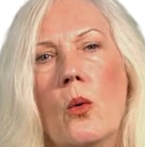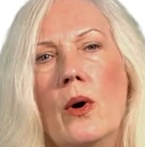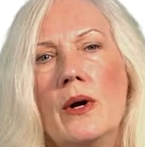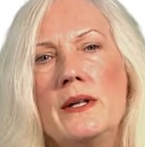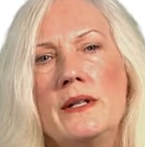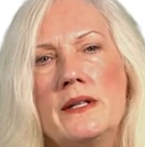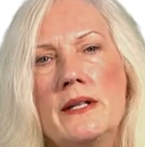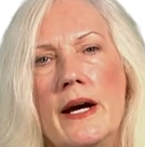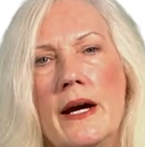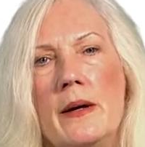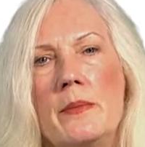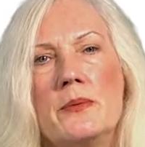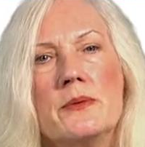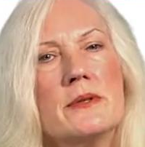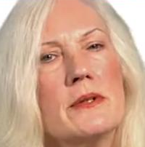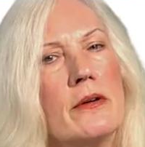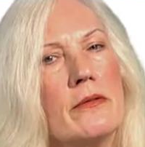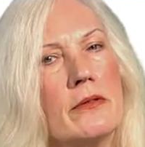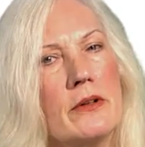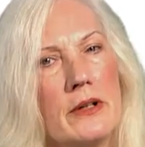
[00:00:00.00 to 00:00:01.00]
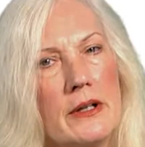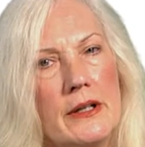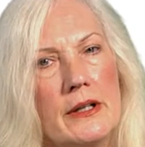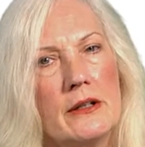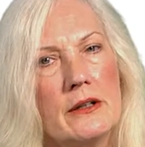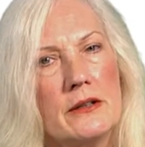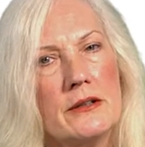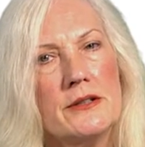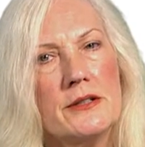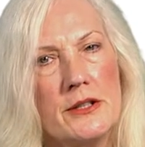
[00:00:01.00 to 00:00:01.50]
What types of
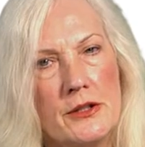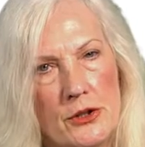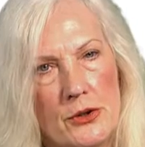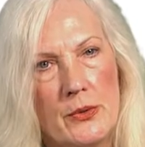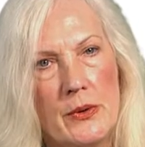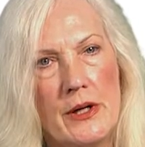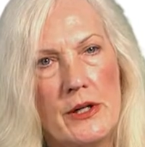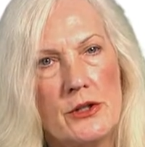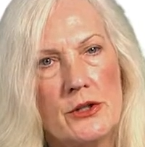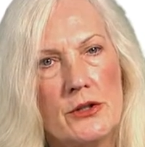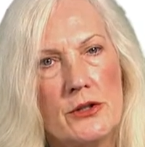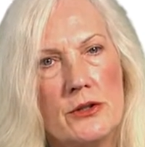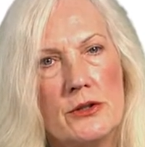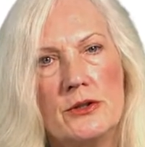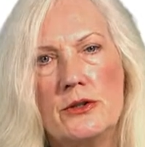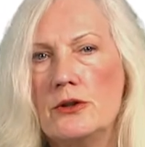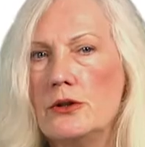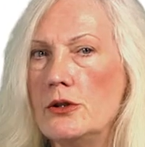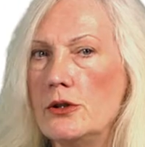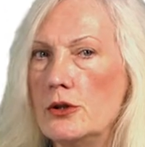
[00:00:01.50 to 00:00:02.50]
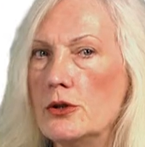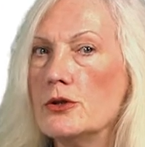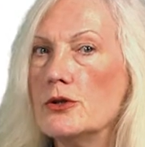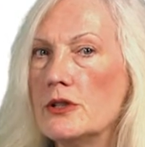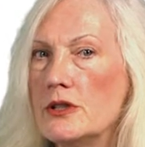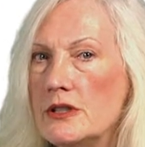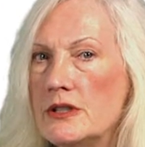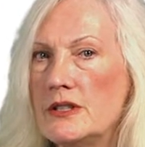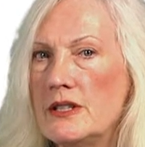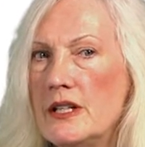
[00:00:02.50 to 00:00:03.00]
clinical situations do you
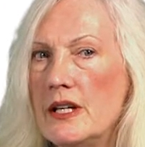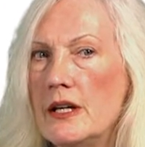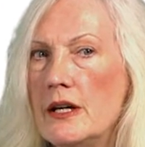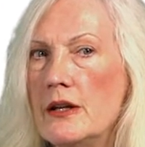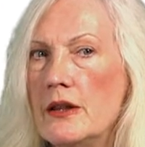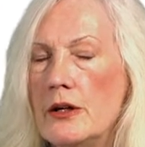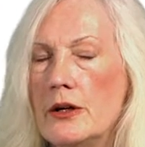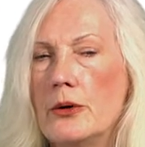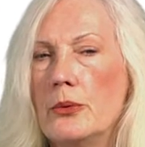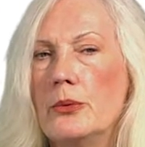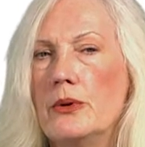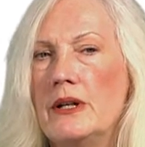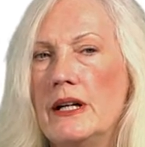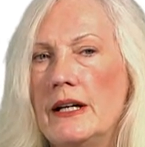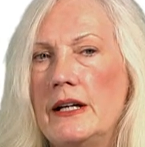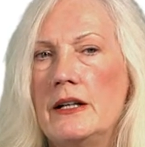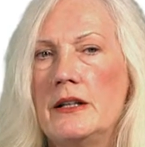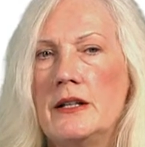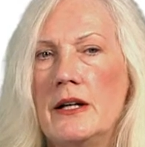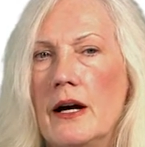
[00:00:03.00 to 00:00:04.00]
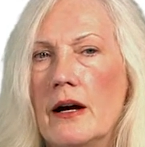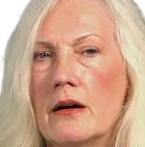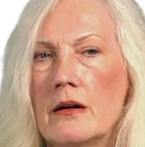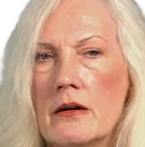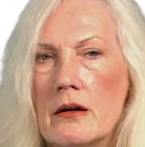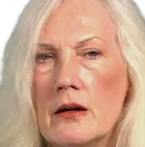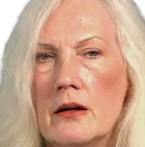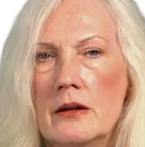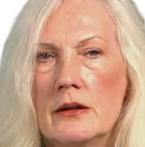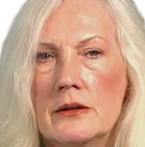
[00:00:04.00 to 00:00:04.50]
usually see that are related to
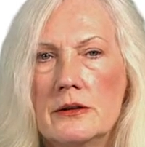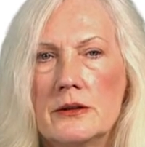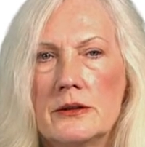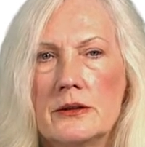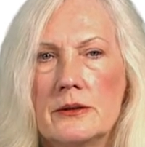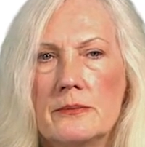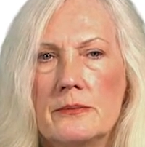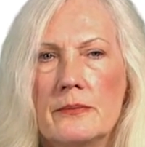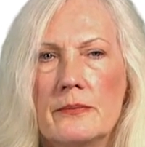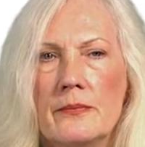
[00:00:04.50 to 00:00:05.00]
alcohols?